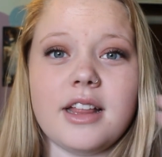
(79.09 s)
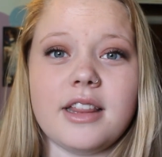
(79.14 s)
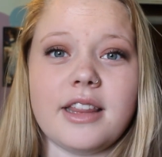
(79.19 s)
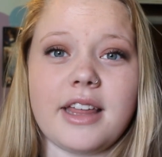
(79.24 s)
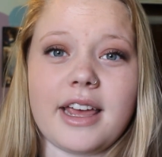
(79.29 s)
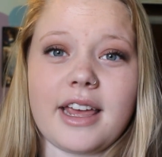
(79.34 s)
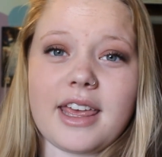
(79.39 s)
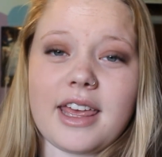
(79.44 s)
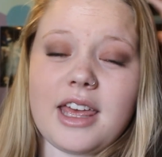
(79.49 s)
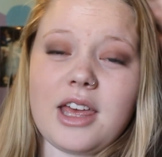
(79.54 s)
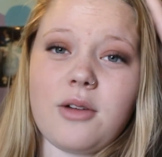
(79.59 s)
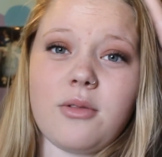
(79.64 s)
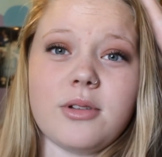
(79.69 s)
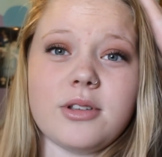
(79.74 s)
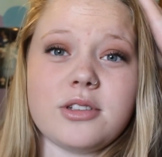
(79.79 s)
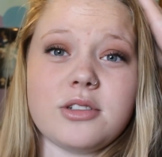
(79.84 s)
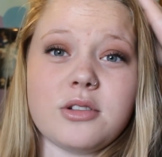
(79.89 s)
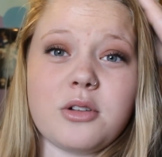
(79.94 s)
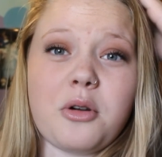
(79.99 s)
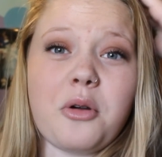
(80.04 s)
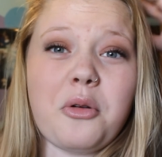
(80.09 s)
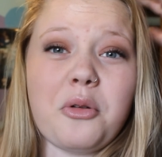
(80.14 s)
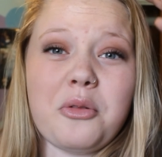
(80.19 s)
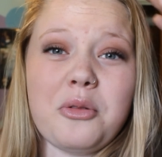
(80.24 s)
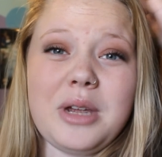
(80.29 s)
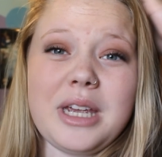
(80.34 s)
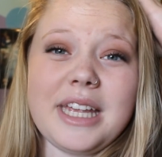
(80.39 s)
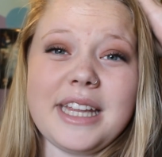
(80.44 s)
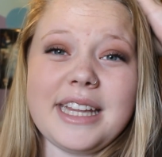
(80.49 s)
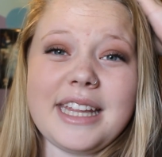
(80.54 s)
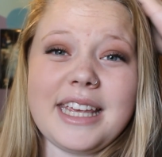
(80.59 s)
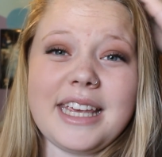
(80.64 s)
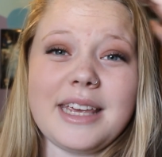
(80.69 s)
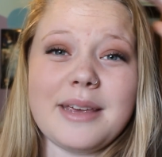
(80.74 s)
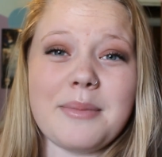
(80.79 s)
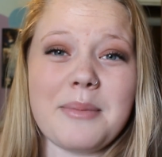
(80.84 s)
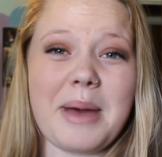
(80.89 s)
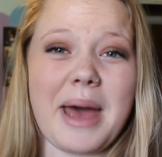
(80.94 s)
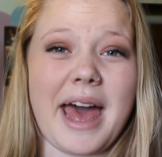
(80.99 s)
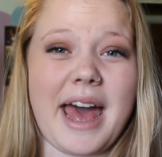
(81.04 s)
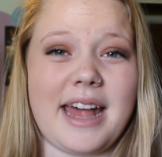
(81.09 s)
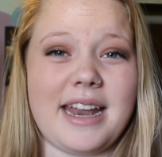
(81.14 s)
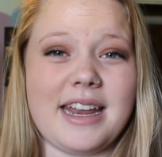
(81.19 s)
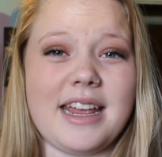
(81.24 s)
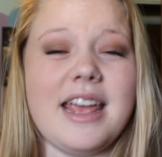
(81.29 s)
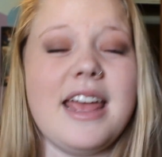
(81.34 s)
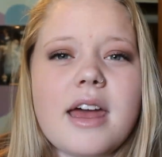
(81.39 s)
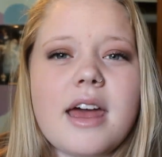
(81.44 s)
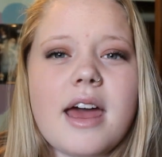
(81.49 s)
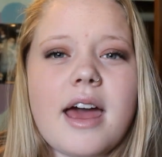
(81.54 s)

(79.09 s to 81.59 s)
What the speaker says: Like it was really bad.